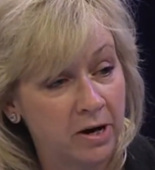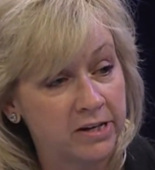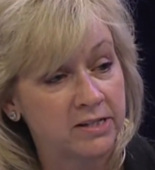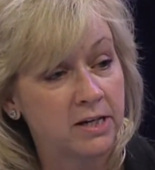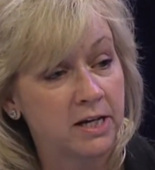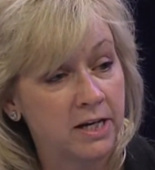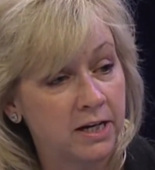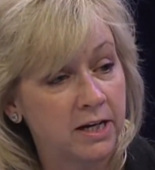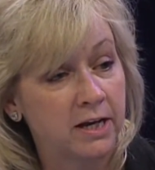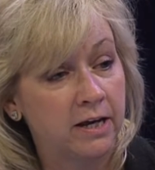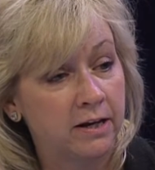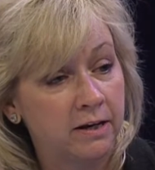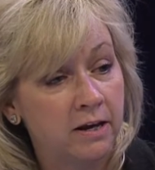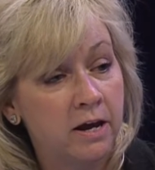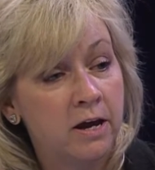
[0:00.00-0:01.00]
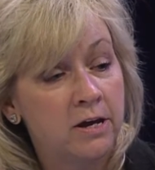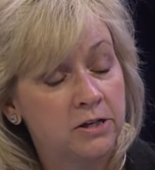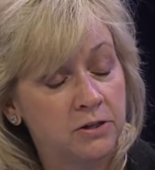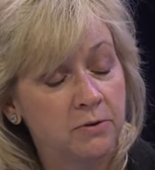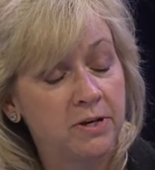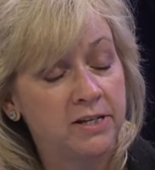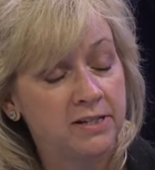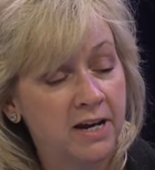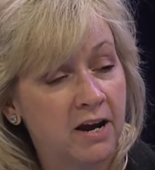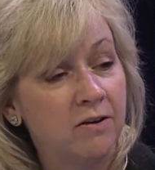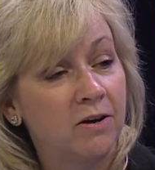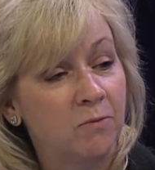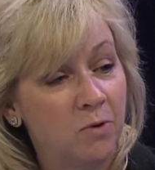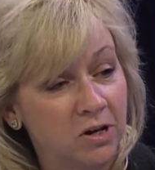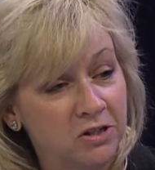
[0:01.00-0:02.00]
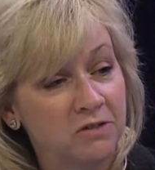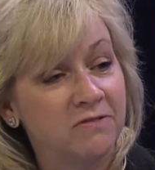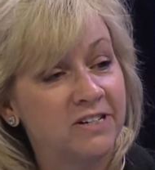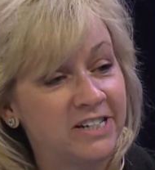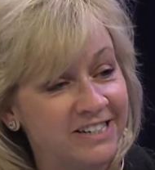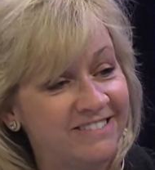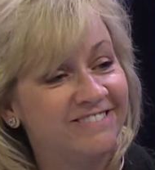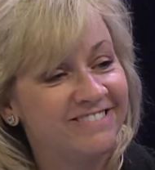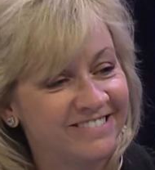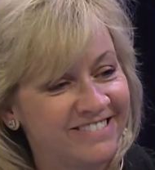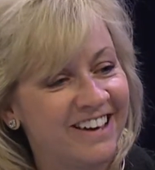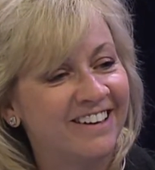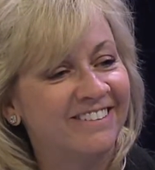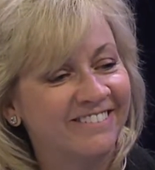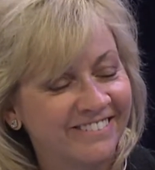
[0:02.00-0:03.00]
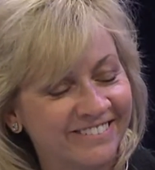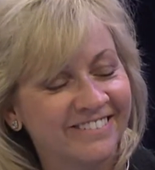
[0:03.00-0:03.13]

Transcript: president, and so yeah, he's down at Walter Today Reed. Show the yeah. other day.